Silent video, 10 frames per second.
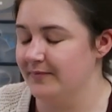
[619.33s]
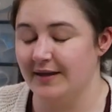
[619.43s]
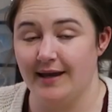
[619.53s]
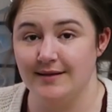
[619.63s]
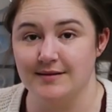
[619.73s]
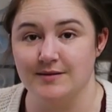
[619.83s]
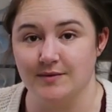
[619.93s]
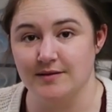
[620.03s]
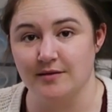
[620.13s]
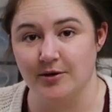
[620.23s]
cases
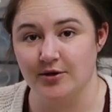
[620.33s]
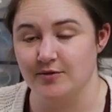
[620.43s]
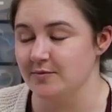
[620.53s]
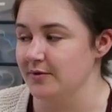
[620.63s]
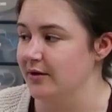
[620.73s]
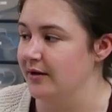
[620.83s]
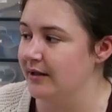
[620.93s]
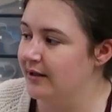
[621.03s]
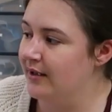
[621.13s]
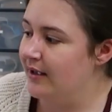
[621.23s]
once all the markers were
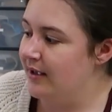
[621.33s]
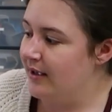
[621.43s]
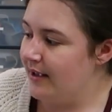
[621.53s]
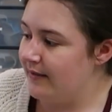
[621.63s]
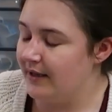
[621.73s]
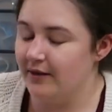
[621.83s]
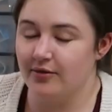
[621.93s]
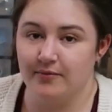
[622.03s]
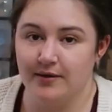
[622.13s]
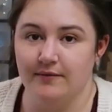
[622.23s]
gone, and they had
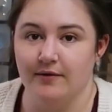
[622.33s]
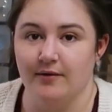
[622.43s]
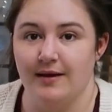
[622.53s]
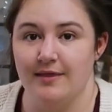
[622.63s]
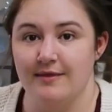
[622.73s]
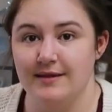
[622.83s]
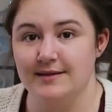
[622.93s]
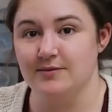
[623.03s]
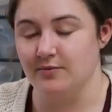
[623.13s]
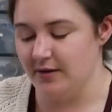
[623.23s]
3 of them, and
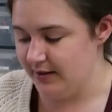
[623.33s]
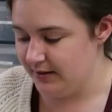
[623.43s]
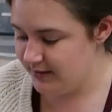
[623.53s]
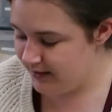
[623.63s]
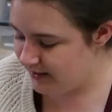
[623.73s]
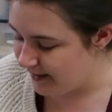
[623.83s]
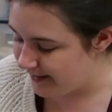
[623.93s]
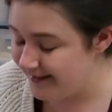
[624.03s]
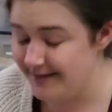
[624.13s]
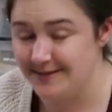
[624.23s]
this one I
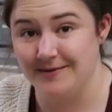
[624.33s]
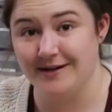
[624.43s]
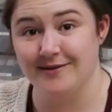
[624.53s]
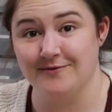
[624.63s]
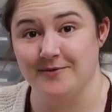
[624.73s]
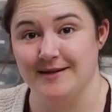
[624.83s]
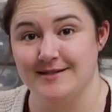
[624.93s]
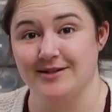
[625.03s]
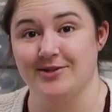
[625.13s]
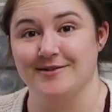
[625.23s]
think is big enough for my
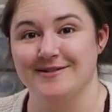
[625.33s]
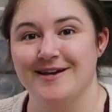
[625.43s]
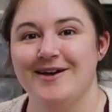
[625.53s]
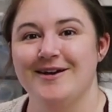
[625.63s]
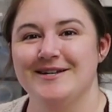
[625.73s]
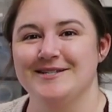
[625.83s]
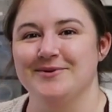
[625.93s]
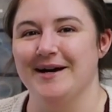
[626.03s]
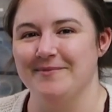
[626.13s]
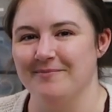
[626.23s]
stickers,
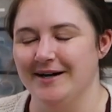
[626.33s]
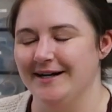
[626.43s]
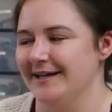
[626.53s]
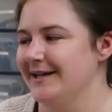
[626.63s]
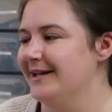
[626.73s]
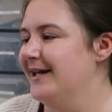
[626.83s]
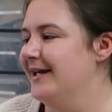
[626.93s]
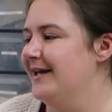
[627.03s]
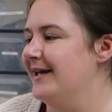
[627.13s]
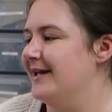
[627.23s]
so I bought it.
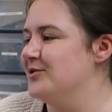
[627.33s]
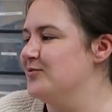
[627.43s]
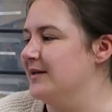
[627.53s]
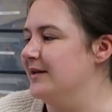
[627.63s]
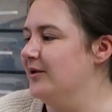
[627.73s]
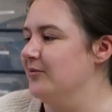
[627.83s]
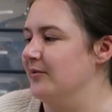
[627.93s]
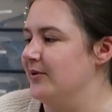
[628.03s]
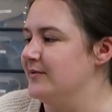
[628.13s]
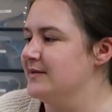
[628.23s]
It's really
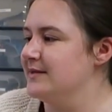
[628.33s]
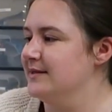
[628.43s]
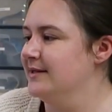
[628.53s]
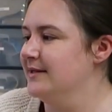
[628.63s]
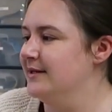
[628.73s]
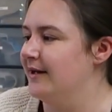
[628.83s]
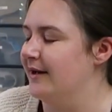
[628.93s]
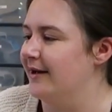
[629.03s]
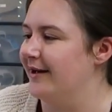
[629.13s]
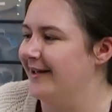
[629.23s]
gross.
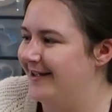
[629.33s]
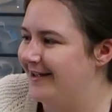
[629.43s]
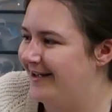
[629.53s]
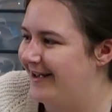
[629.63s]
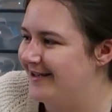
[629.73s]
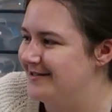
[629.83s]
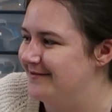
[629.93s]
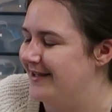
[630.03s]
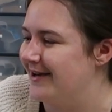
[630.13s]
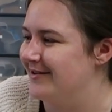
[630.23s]
As
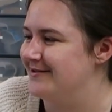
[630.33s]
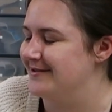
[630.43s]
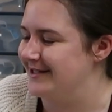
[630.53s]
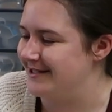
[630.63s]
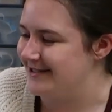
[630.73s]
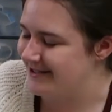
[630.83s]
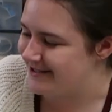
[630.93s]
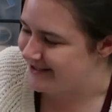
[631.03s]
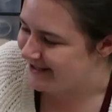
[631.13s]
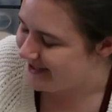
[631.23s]
of now, it's really
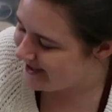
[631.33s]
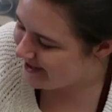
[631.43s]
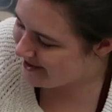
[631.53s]
dusty,